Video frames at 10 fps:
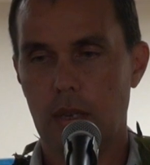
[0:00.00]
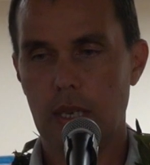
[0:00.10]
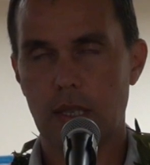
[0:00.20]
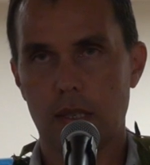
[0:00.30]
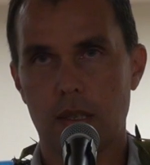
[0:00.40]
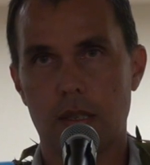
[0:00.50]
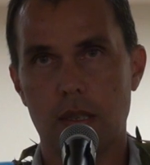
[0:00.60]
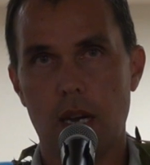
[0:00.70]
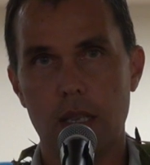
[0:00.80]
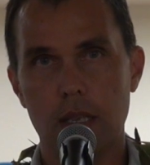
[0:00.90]
it's a
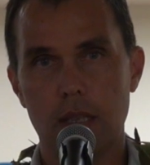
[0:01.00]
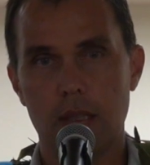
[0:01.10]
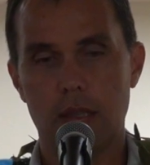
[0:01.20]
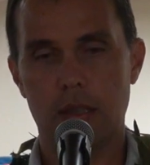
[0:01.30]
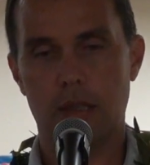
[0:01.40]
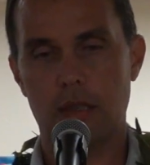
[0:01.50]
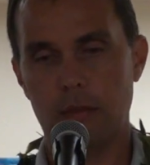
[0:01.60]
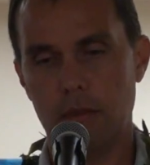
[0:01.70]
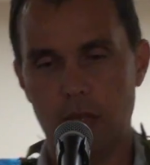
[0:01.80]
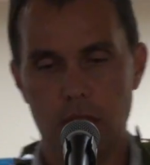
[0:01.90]
solid
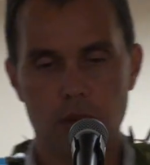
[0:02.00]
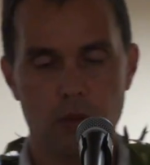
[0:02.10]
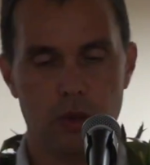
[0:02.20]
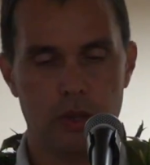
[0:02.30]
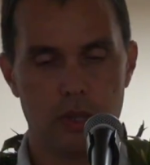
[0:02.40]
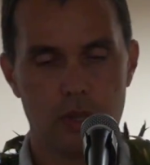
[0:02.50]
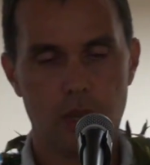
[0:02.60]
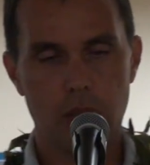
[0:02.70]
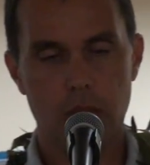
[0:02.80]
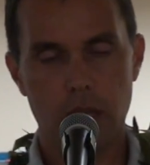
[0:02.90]
system. In other
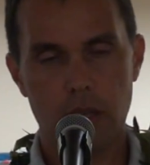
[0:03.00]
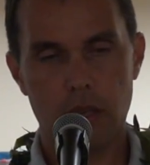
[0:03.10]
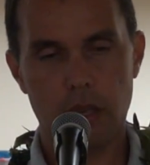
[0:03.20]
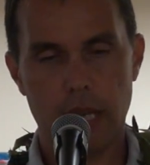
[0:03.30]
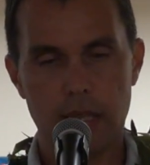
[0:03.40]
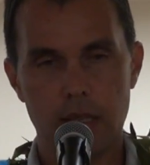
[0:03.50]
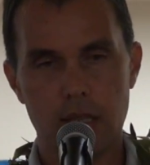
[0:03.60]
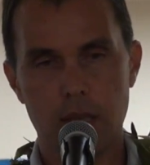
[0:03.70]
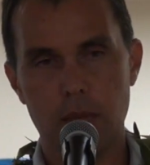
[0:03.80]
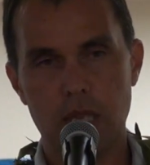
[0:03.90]
words, the land
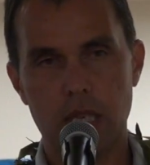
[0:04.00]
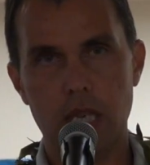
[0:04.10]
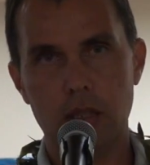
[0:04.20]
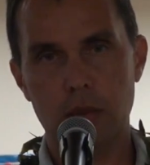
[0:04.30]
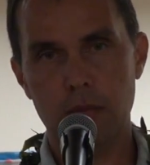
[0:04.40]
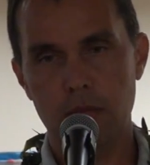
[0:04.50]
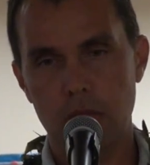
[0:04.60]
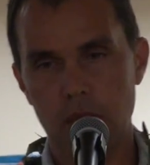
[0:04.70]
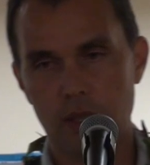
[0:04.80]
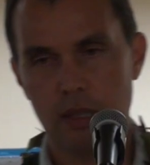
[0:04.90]
system in the kingdom
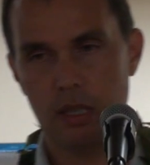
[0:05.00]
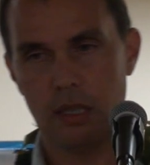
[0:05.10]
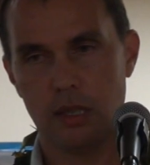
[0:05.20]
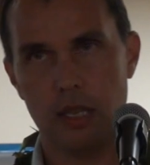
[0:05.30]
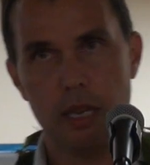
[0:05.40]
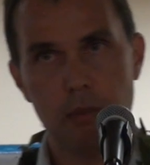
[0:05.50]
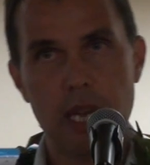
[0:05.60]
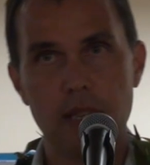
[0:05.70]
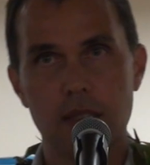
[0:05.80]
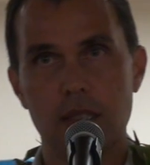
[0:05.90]
is the same
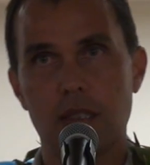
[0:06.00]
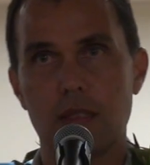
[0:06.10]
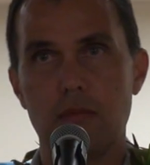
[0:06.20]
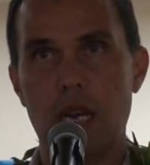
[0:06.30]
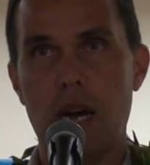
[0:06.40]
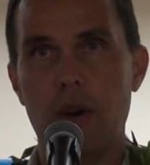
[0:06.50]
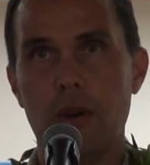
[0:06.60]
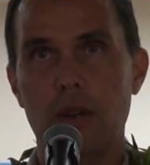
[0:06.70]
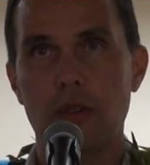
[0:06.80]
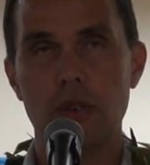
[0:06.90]
land system
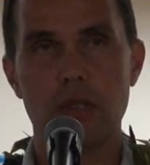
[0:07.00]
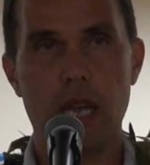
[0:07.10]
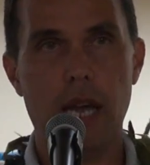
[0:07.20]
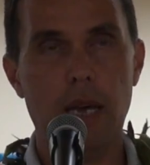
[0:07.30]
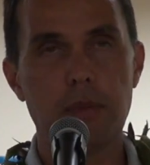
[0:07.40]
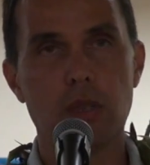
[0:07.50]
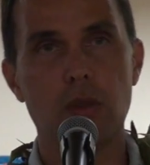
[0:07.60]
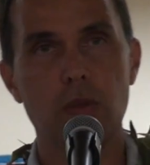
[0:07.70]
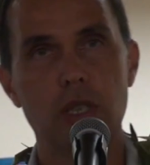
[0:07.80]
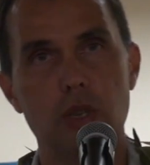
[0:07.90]
now. There's
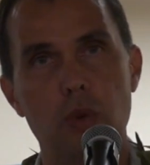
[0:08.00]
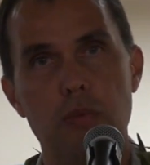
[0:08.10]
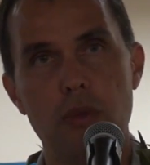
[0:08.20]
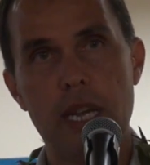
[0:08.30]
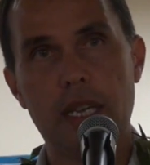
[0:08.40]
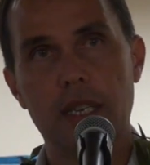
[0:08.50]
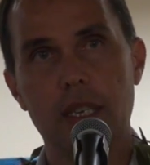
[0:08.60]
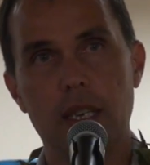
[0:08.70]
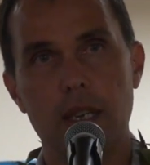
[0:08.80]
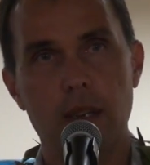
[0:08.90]
absolutely no break
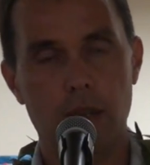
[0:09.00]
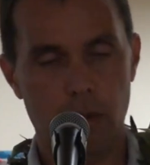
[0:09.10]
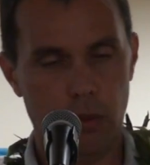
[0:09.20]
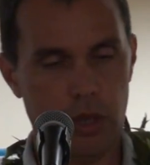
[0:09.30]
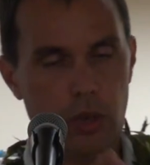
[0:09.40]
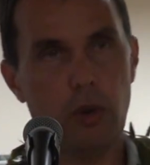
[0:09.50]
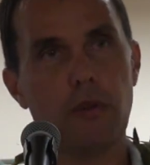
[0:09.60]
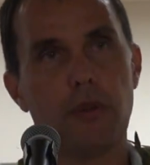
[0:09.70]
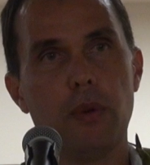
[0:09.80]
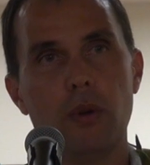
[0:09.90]
with the
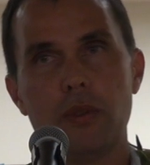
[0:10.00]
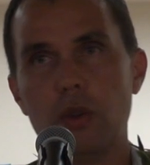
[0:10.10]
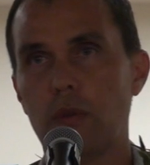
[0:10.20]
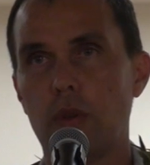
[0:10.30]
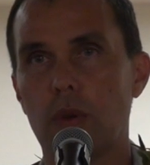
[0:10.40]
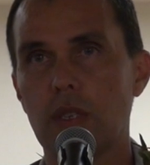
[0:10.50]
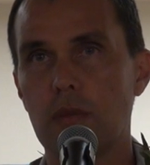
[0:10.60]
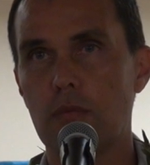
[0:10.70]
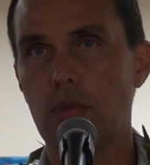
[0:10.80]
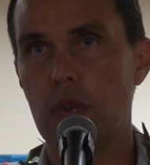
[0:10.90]
overthrow. The overthrow
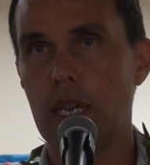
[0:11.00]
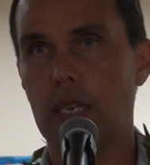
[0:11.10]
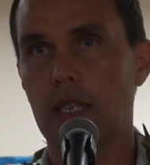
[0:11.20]
doesn't break